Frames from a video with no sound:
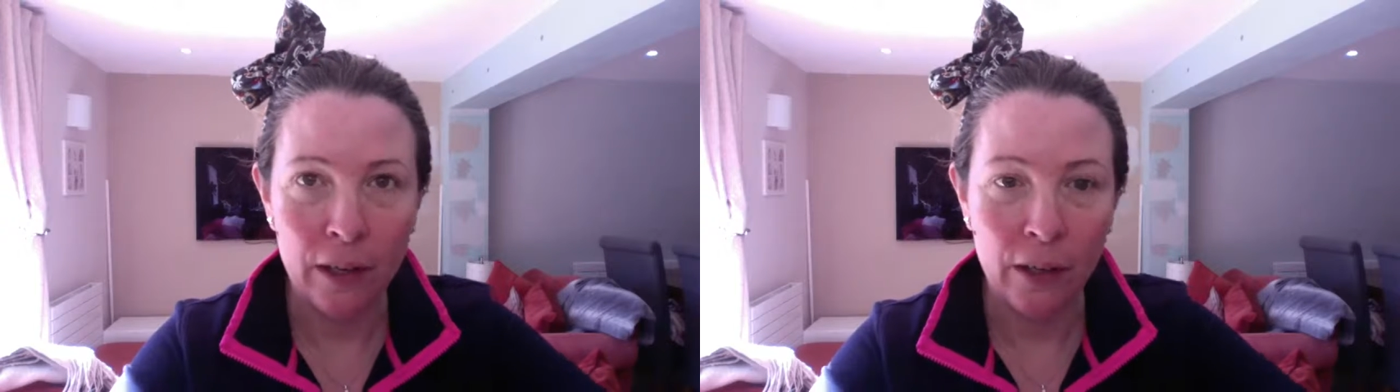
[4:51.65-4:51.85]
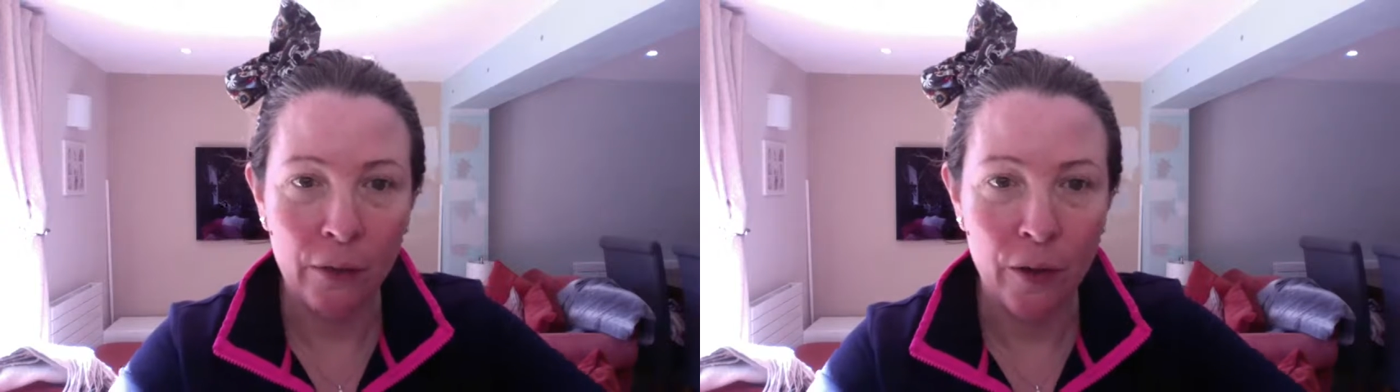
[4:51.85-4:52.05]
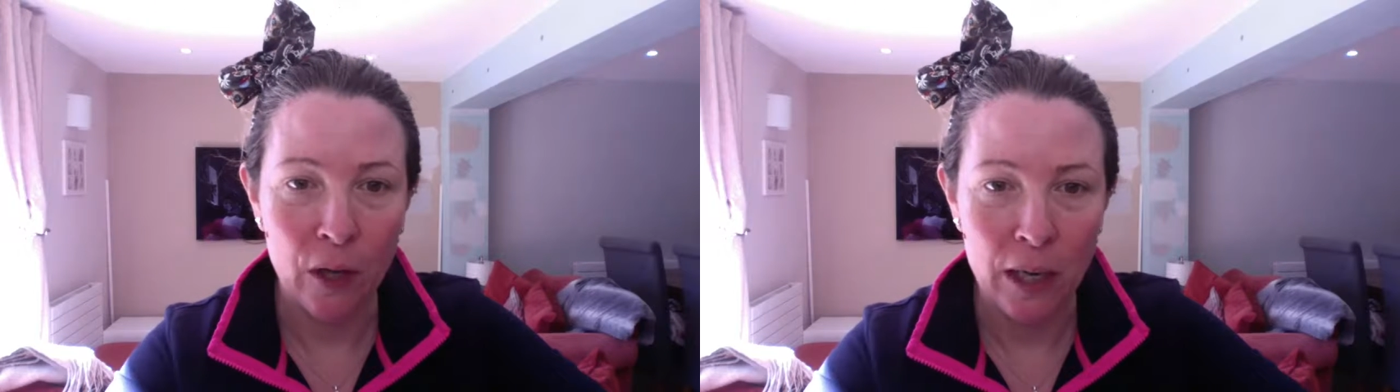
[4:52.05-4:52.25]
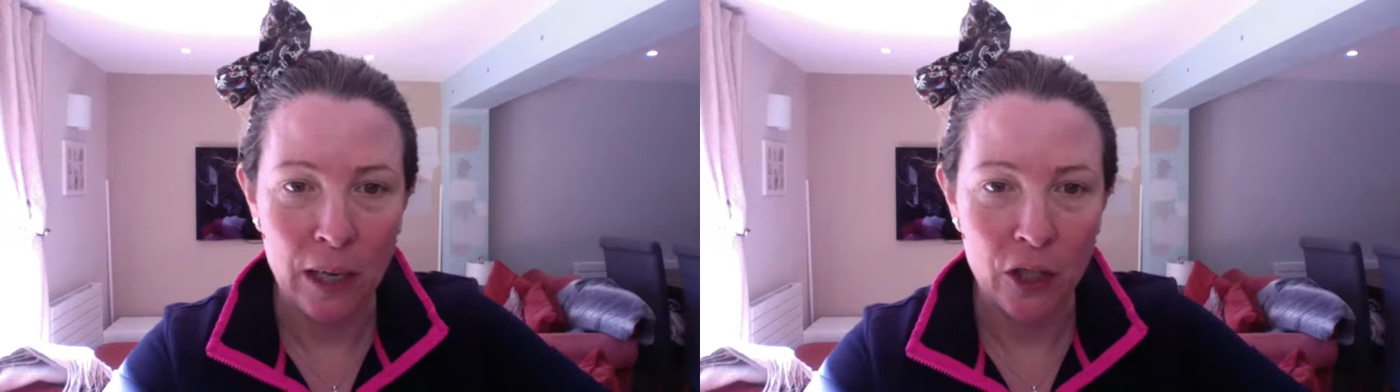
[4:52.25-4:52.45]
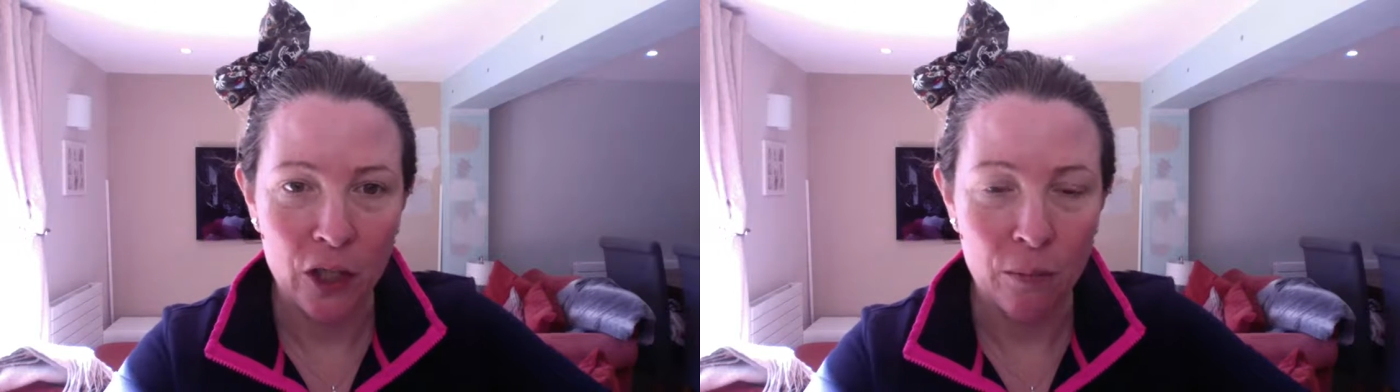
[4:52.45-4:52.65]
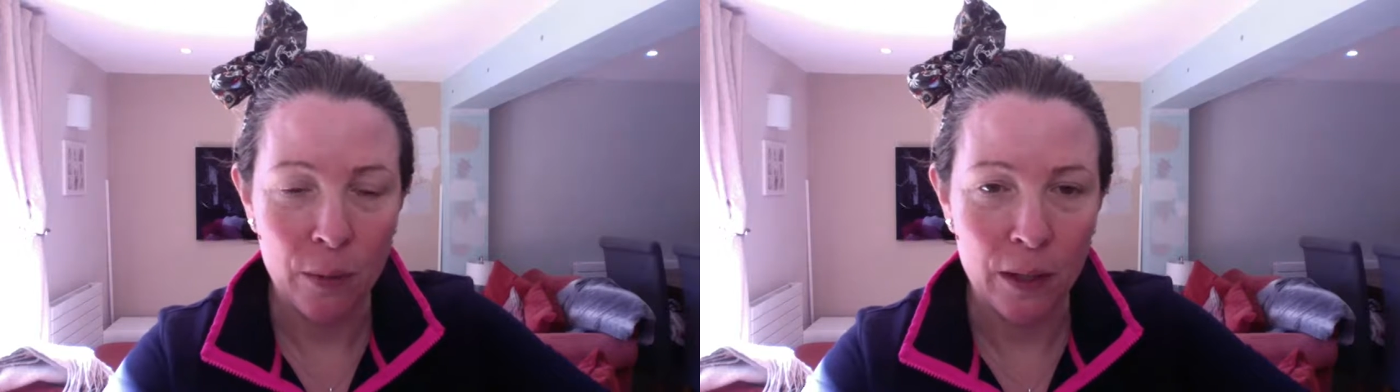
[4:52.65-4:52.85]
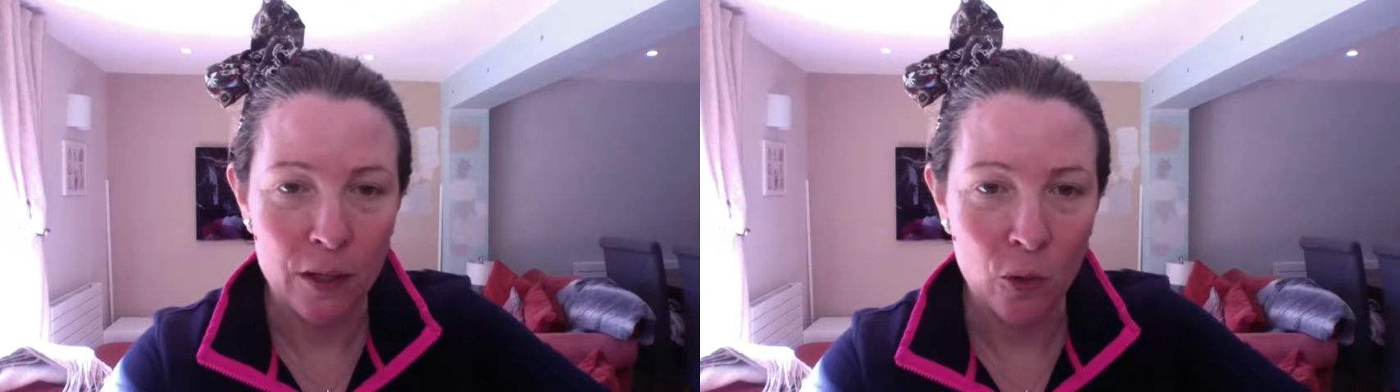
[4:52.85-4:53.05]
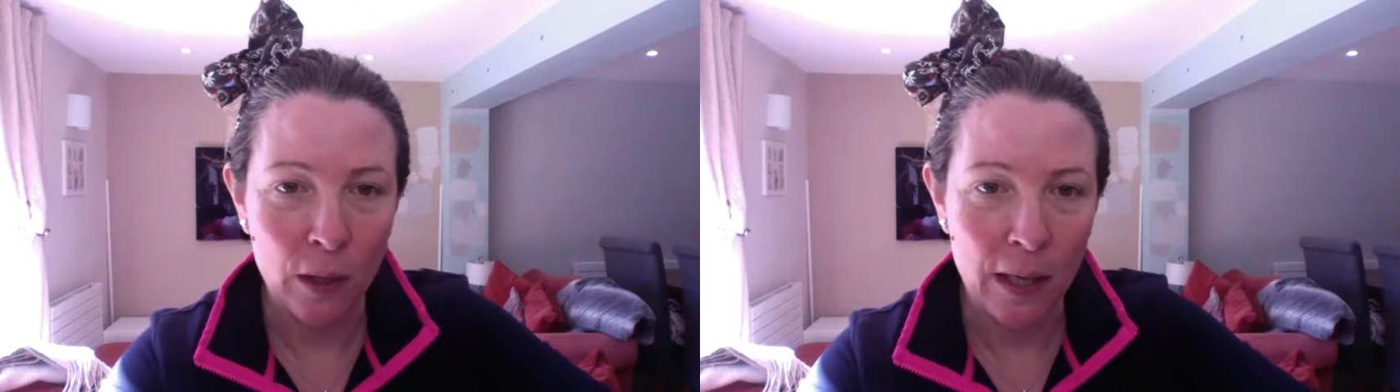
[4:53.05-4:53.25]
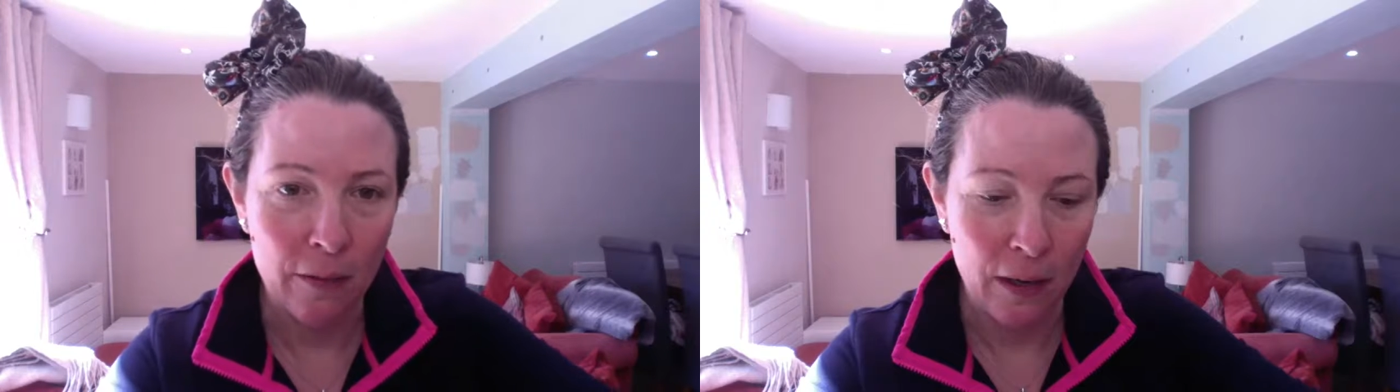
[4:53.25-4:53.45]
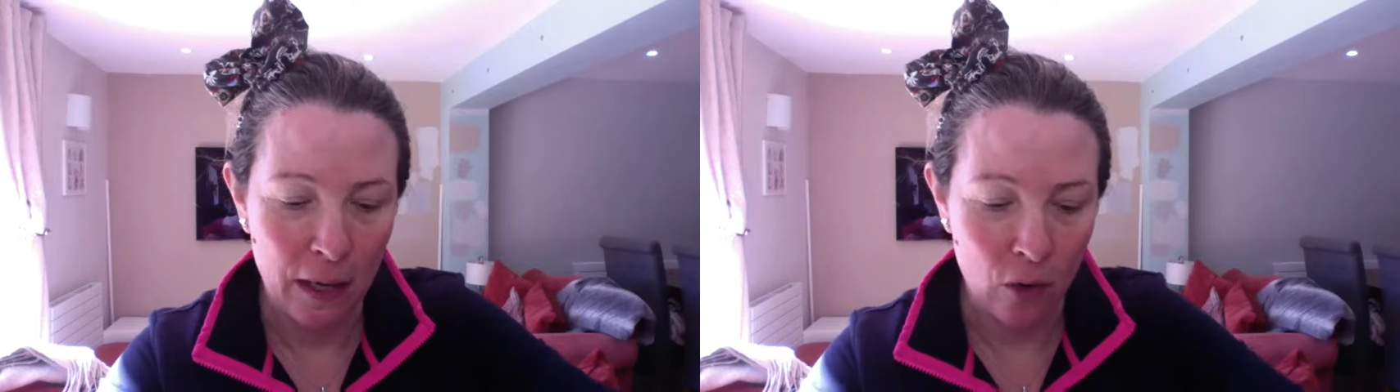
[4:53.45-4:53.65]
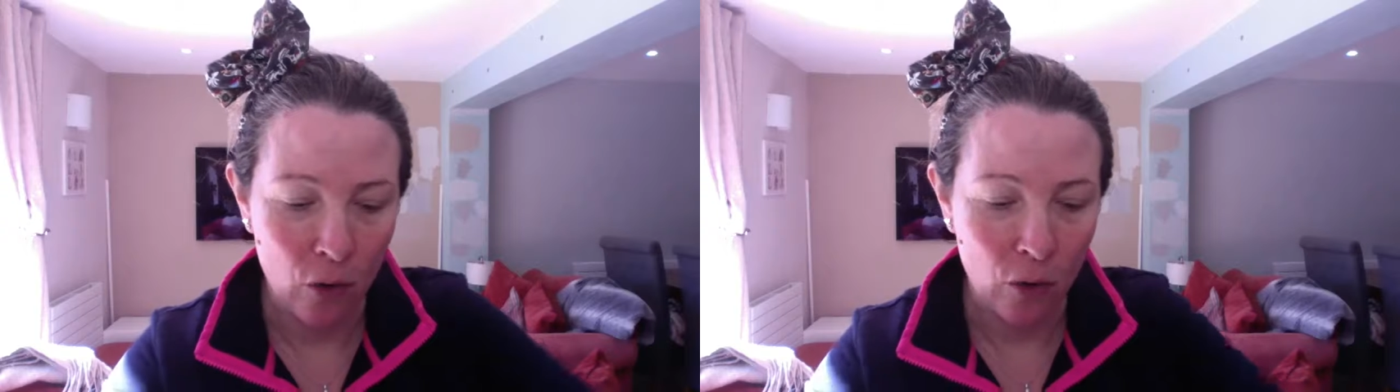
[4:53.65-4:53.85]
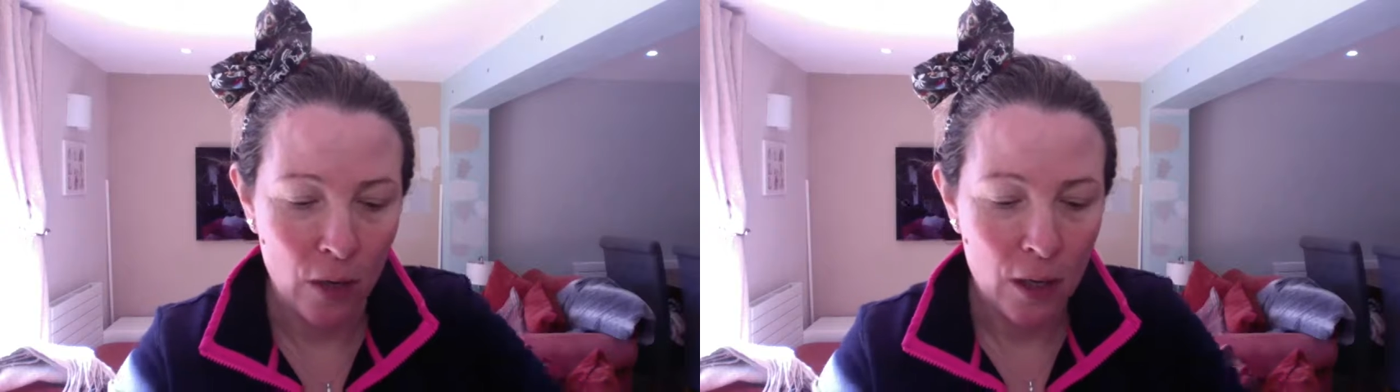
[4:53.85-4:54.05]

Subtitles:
an exfoliation because you're leaving it on.